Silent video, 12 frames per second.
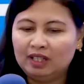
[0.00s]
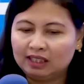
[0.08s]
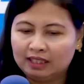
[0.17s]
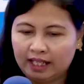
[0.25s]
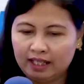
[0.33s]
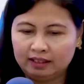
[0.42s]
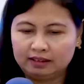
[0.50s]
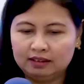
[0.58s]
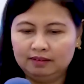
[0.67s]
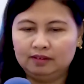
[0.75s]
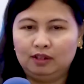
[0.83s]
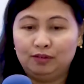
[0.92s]
gut
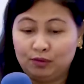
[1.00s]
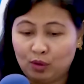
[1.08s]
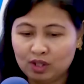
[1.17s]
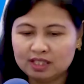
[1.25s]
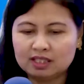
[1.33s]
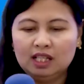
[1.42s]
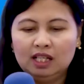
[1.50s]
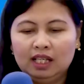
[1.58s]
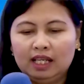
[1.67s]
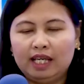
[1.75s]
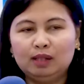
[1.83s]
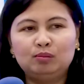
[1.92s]
health? Of course,
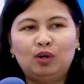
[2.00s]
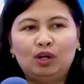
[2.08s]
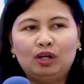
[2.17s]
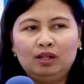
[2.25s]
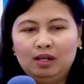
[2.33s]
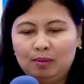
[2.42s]
eat more